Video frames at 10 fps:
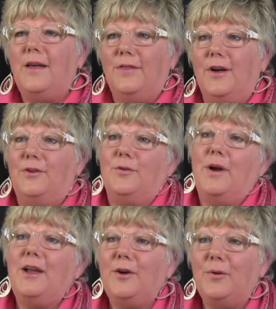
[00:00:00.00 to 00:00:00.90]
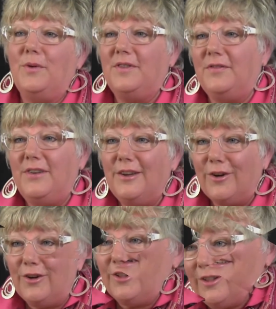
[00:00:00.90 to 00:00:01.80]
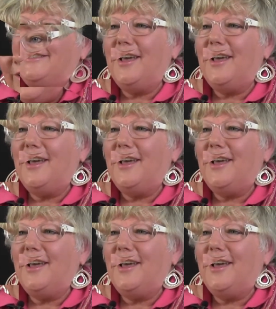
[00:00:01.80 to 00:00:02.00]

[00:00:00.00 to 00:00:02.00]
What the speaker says: I thought Durango was a vehicle.